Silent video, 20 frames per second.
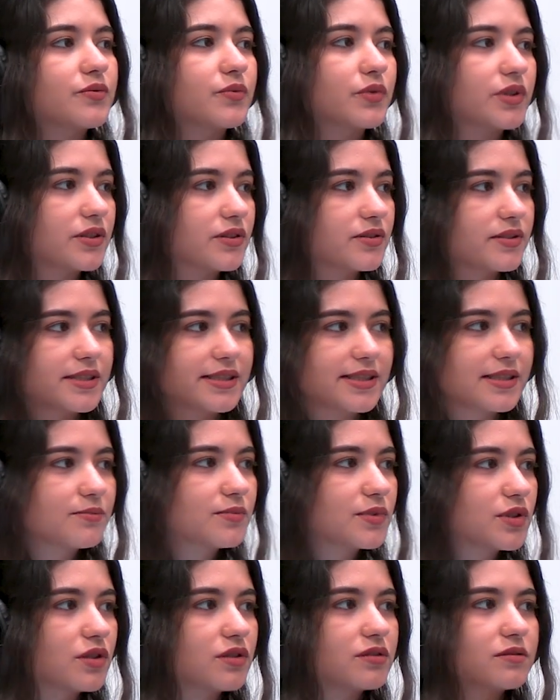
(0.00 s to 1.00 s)
what are the
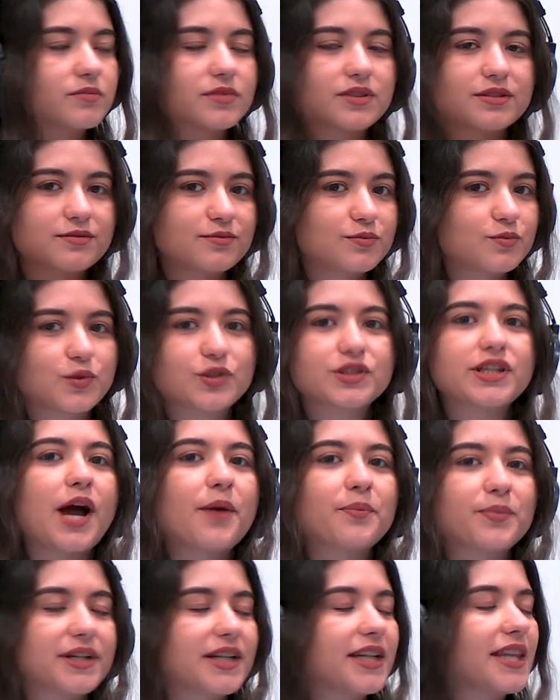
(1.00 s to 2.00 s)
symptoms, what's
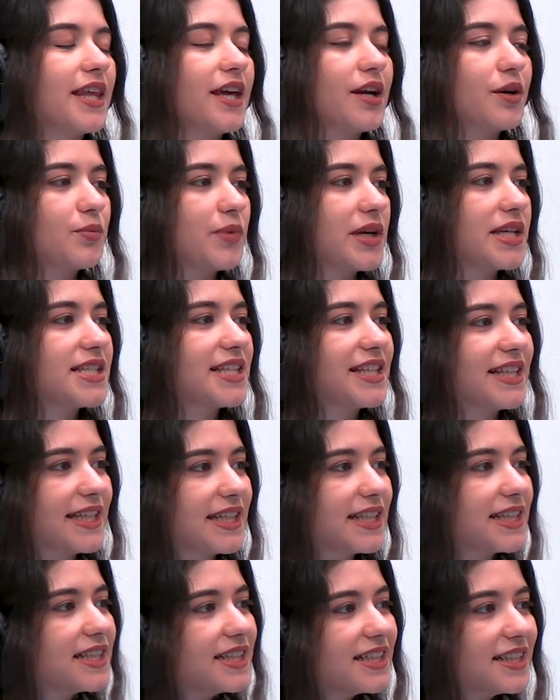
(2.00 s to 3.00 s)
happening there,
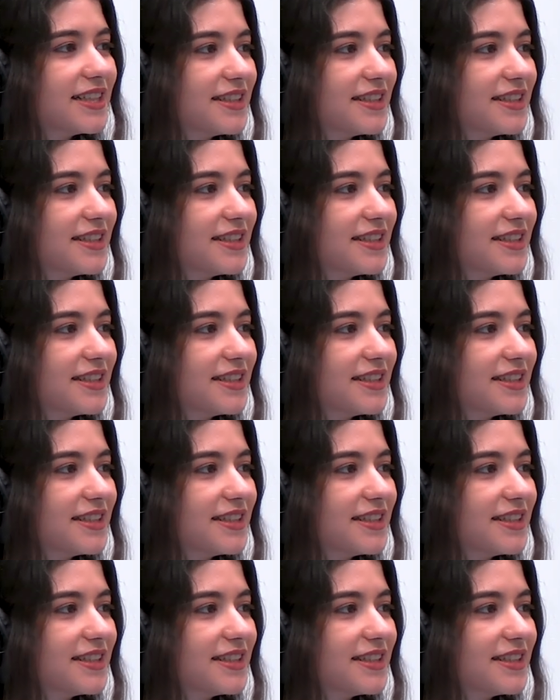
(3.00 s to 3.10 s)
basically.